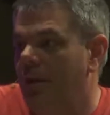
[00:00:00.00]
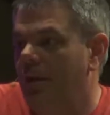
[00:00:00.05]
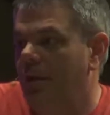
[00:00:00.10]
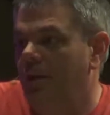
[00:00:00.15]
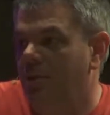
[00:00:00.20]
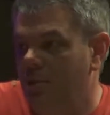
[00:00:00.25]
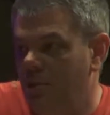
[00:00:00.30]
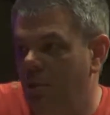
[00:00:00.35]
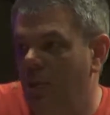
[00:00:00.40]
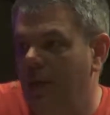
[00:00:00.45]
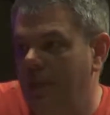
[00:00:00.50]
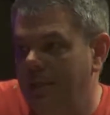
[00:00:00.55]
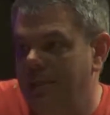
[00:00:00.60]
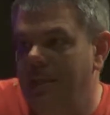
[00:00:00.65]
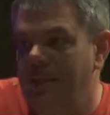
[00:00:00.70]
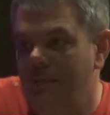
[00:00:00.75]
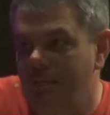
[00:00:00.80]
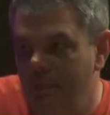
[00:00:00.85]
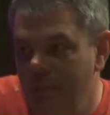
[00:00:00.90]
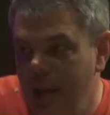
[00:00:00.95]
Mm-hmm. So when I
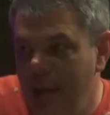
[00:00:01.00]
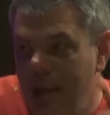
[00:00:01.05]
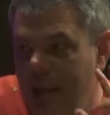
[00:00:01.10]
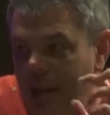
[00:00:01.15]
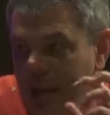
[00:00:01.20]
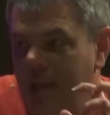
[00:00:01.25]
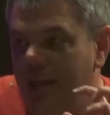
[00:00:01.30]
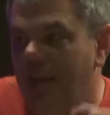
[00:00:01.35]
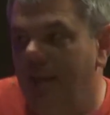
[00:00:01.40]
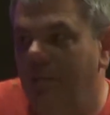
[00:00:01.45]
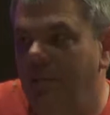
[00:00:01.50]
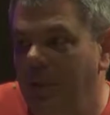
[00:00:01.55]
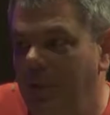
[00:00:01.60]
say make, I mean,